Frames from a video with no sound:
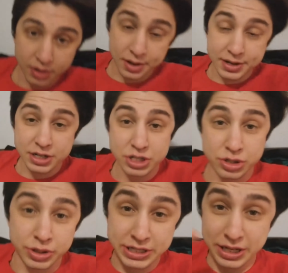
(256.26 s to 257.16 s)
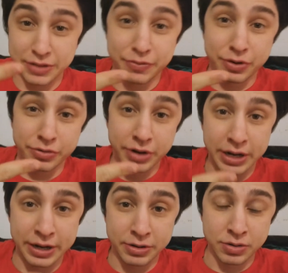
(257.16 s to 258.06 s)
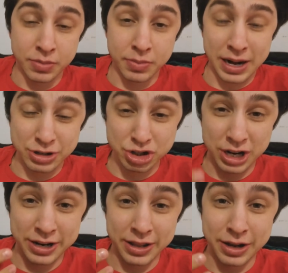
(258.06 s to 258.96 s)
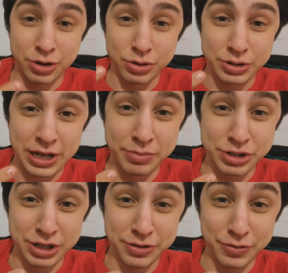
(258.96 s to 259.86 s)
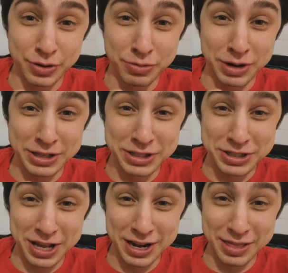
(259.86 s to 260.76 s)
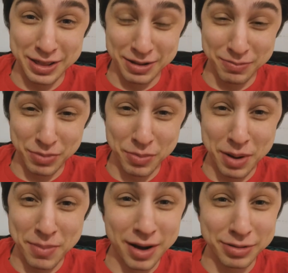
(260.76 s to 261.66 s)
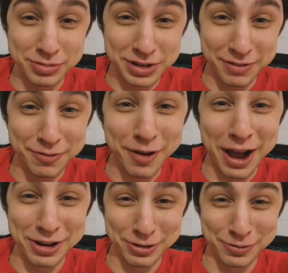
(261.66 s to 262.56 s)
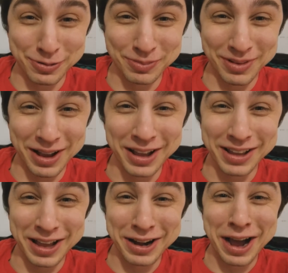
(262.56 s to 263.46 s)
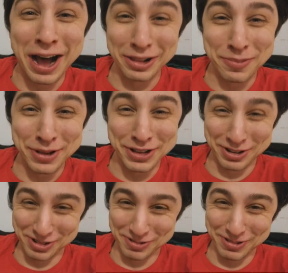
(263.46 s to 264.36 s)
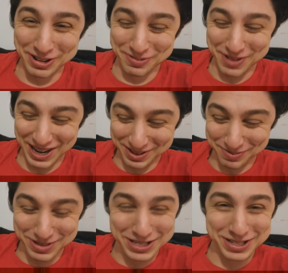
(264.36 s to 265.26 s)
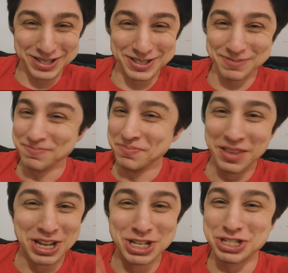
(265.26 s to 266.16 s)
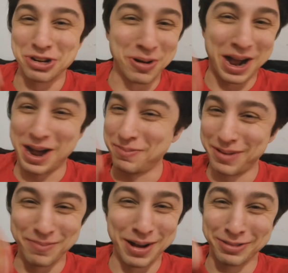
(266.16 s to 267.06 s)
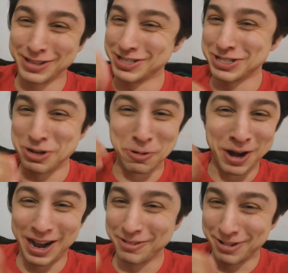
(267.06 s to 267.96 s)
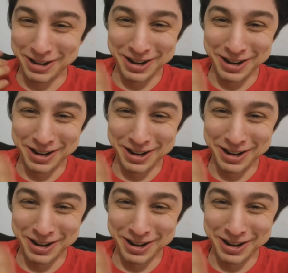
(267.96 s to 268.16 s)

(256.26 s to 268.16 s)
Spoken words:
So Nick's on the phone right now, but I was trying that whole time he was on the phone not to say anything, but my mouth was on fire from, I got a jalapeno in one of my pieces. So hot. My mouth is so hot right now.